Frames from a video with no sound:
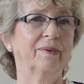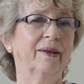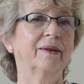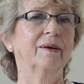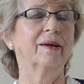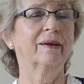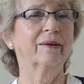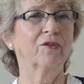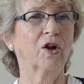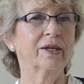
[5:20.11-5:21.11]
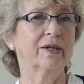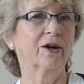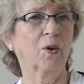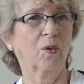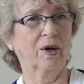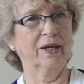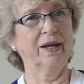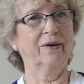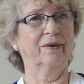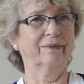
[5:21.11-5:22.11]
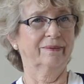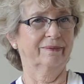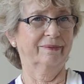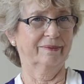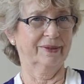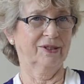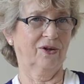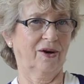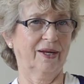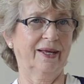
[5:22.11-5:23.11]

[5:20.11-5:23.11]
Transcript: and the volunteer coordinator saw it.